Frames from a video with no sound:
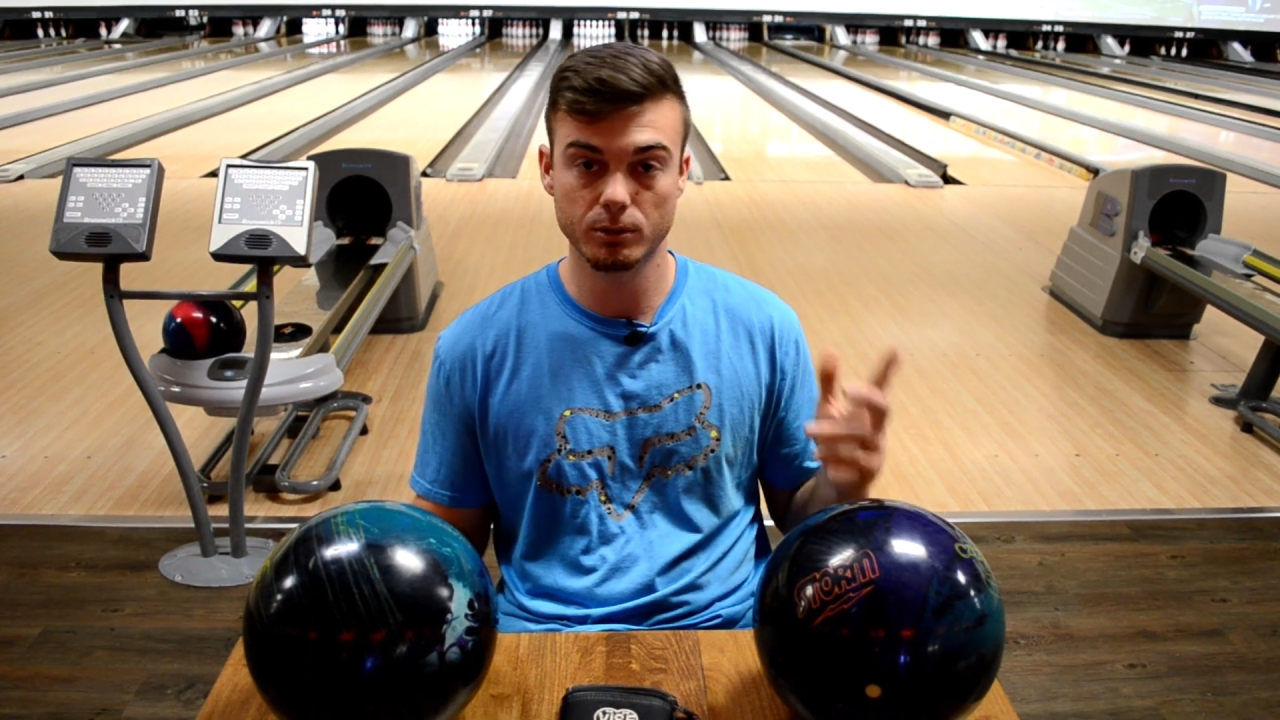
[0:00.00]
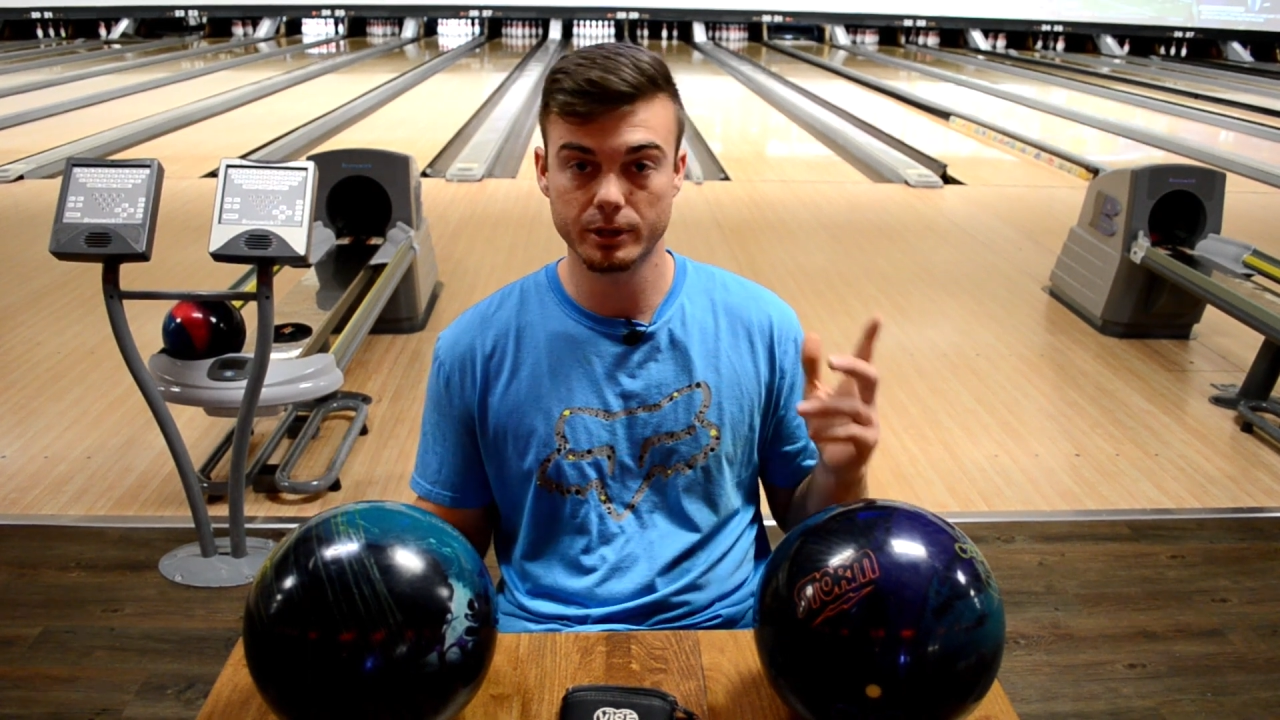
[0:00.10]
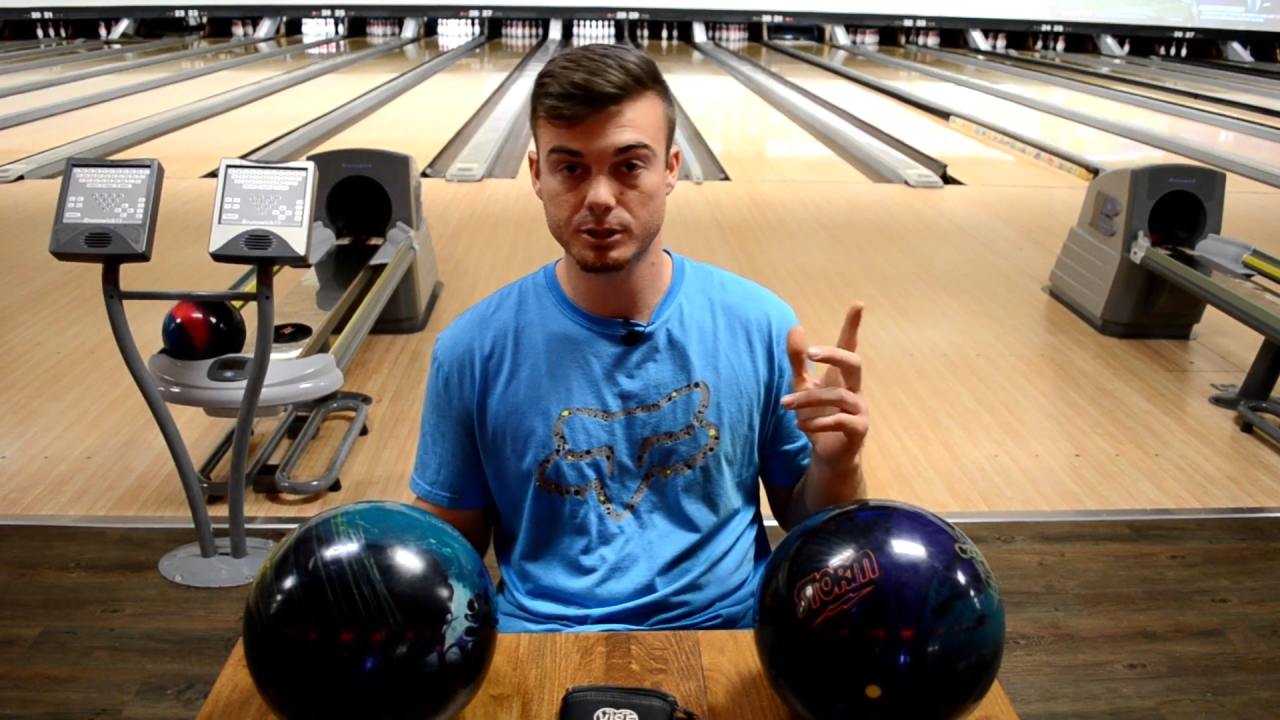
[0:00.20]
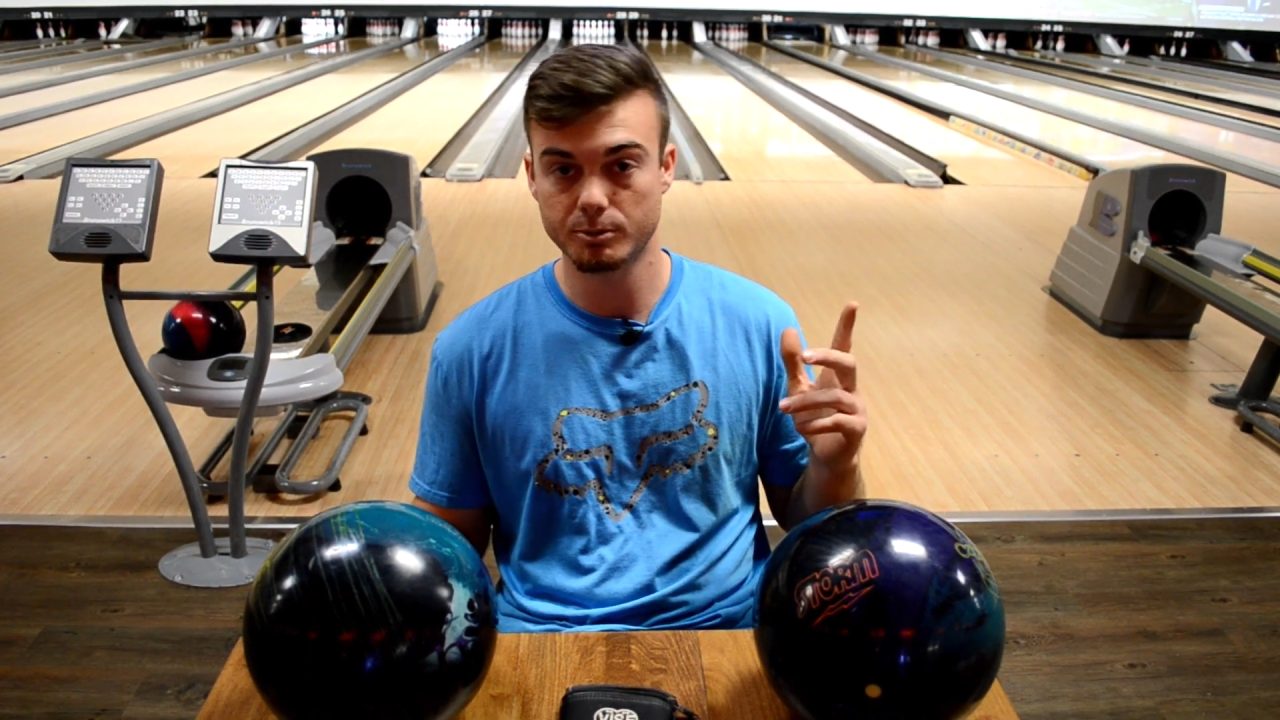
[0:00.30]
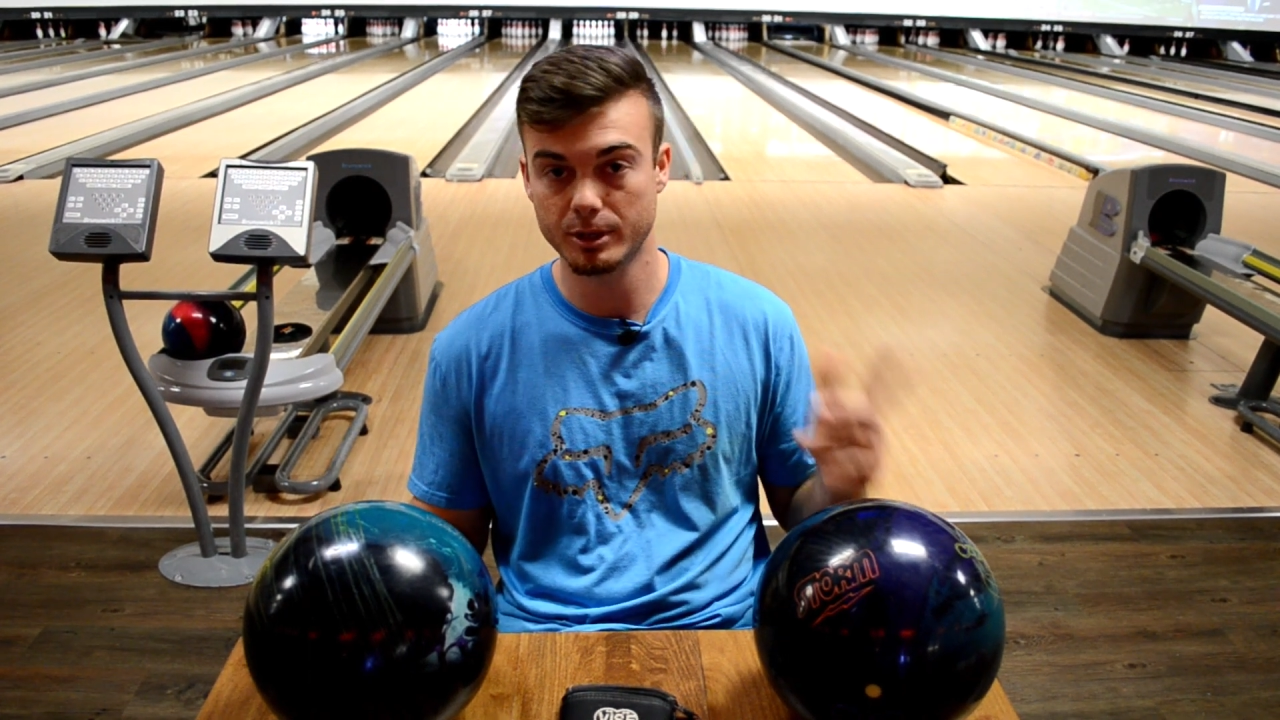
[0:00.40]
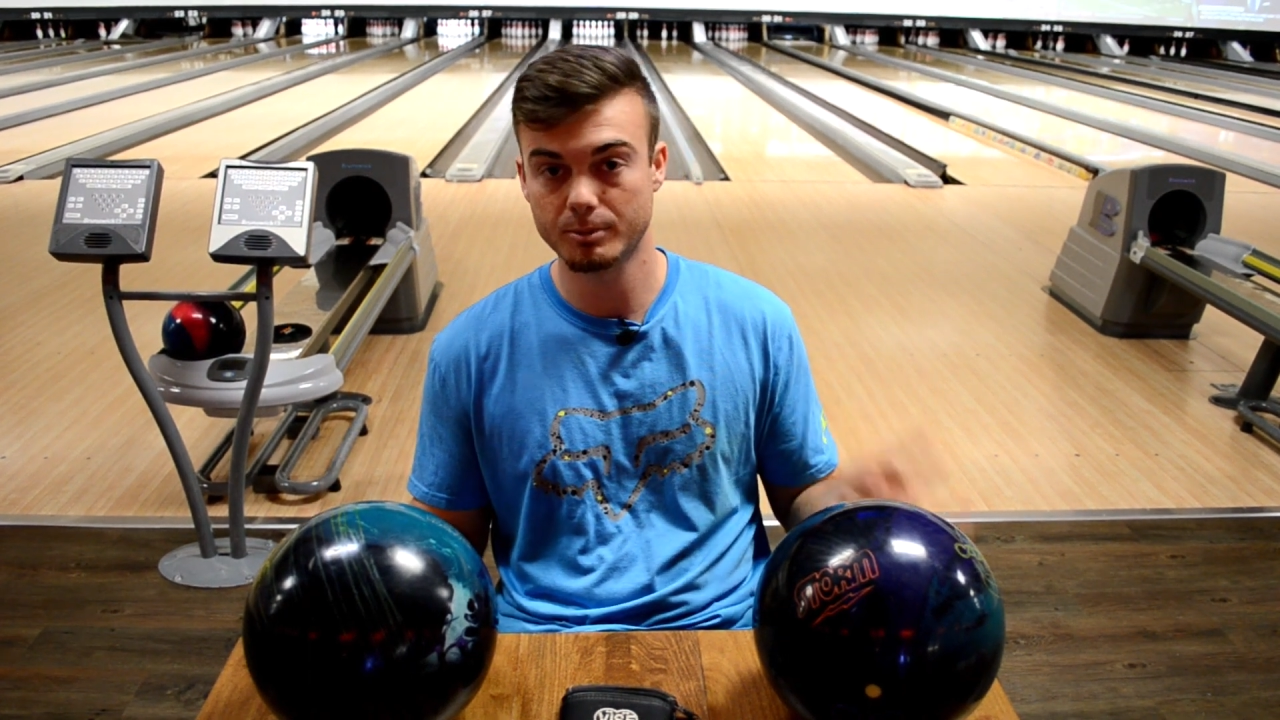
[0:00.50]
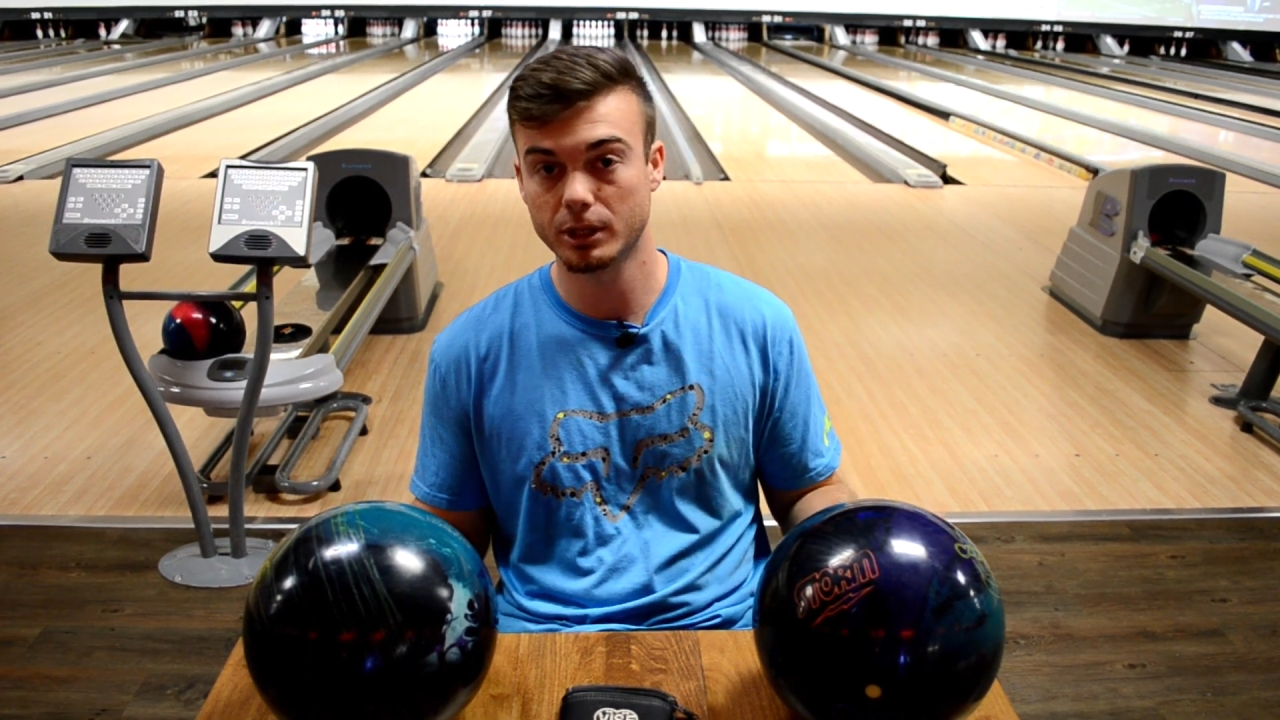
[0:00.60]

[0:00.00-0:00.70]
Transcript: one's pin